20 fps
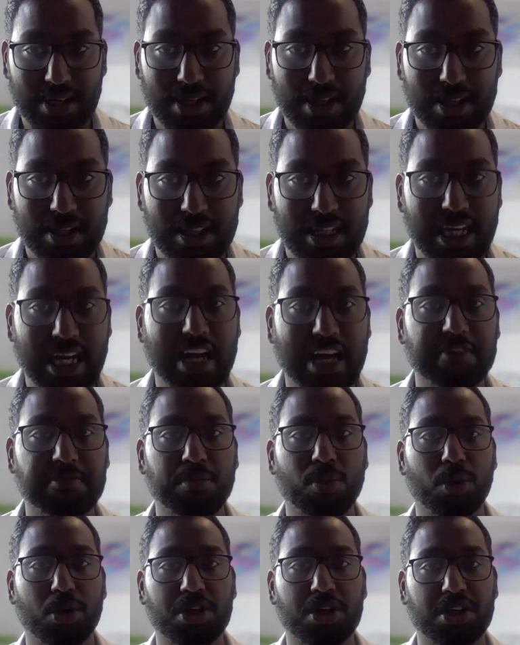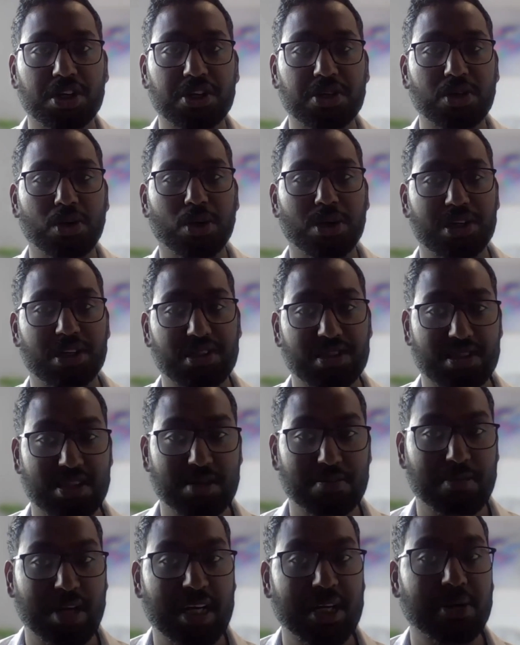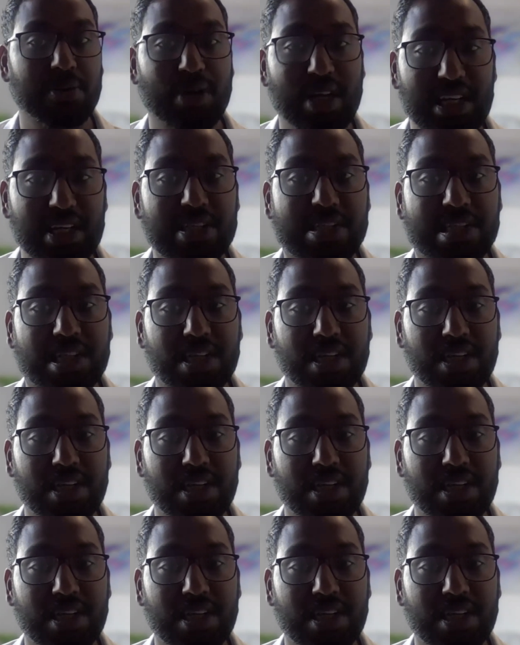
They have more concordance in many ways,